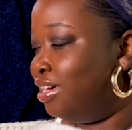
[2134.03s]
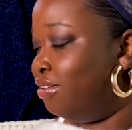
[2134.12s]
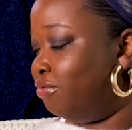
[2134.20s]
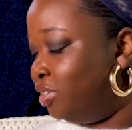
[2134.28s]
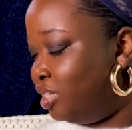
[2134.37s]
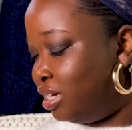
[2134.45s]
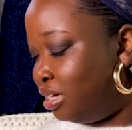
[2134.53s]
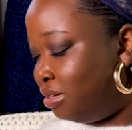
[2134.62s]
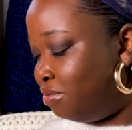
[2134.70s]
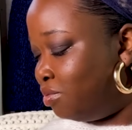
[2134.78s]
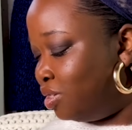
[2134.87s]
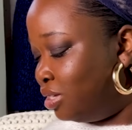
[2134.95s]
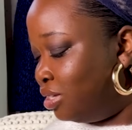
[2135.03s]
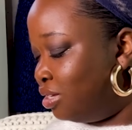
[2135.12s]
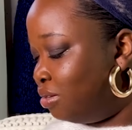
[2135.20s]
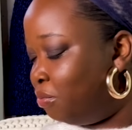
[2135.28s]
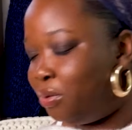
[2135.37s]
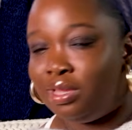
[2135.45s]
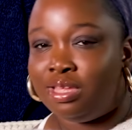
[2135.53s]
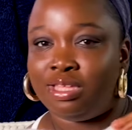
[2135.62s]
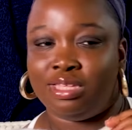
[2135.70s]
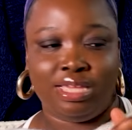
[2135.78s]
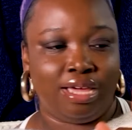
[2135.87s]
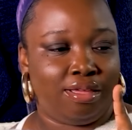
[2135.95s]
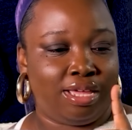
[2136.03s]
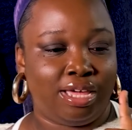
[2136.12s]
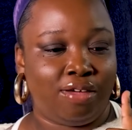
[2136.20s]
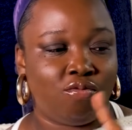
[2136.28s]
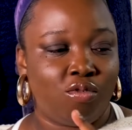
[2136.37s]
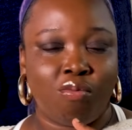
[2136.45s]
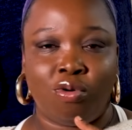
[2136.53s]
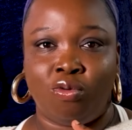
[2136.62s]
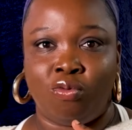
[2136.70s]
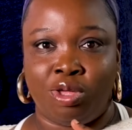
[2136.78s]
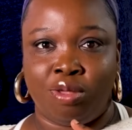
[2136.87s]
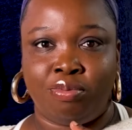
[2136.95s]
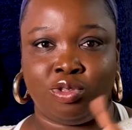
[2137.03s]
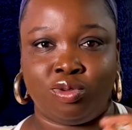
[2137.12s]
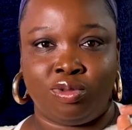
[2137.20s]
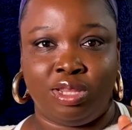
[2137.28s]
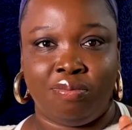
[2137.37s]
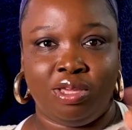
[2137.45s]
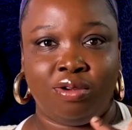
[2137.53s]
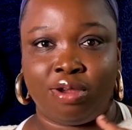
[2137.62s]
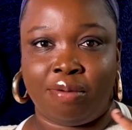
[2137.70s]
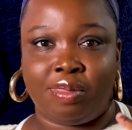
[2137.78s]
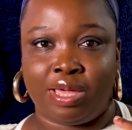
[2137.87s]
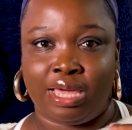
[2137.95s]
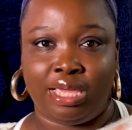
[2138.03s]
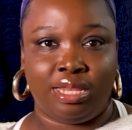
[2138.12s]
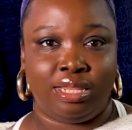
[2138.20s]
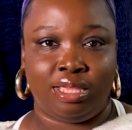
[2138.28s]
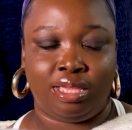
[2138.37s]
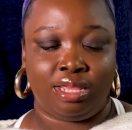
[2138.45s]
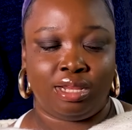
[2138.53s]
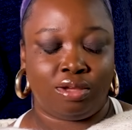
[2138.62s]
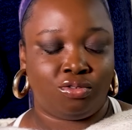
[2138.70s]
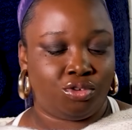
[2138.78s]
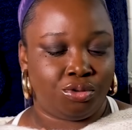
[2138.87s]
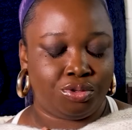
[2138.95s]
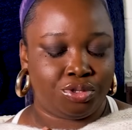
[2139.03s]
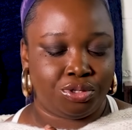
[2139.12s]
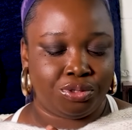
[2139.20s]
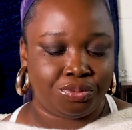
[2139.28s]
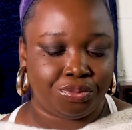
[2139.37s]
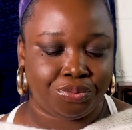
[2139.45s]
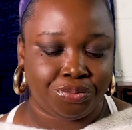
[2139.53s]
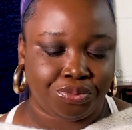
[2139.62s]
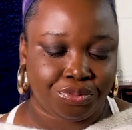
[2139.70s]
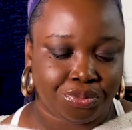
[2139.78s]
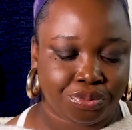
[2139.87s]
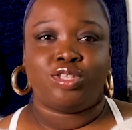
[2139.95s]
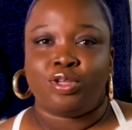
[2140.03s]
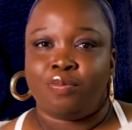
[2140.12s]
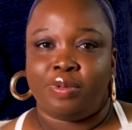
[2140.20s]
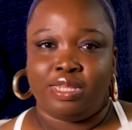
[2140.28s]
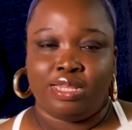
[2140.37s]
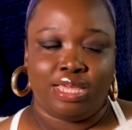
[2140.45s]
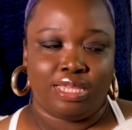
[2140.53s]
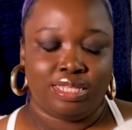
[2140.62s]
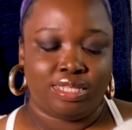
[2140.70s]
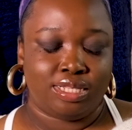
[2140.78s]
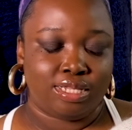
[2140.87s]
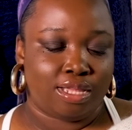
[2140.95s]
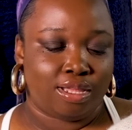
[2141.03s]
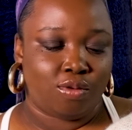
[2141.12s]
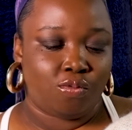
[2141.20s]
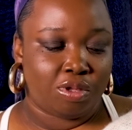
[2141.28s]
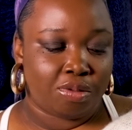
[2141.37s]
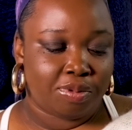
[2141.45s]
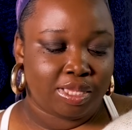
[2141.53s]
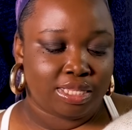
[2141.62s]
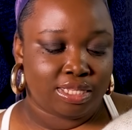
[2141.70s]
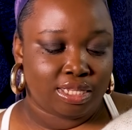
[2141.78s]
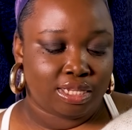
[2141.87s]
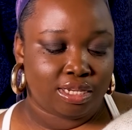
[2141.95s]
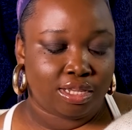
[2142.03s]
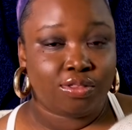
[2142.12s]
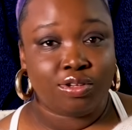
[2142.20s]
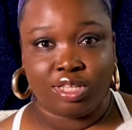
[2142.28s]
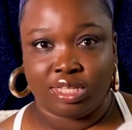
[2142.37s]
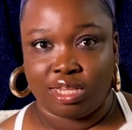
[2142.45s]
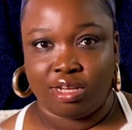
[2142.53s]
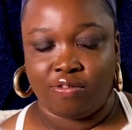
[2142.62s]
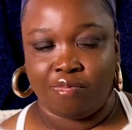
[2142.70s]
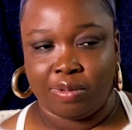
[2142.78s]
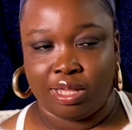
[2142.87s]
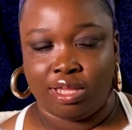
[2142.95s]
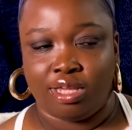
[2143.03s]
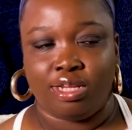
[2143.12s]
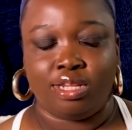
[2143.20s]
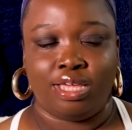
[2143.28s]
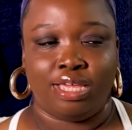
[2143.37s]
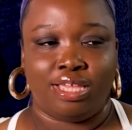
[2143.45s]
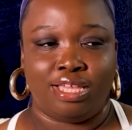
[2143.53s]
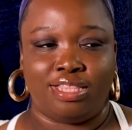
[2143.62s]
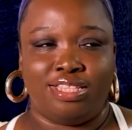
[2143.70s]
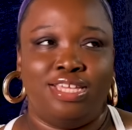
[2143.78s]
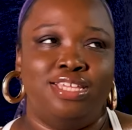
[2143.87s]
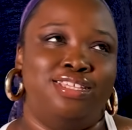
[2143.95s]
every time. But yeah, I have one more whip, so let me grab that and then I'll show it to you. So my next whip is another design of mine, and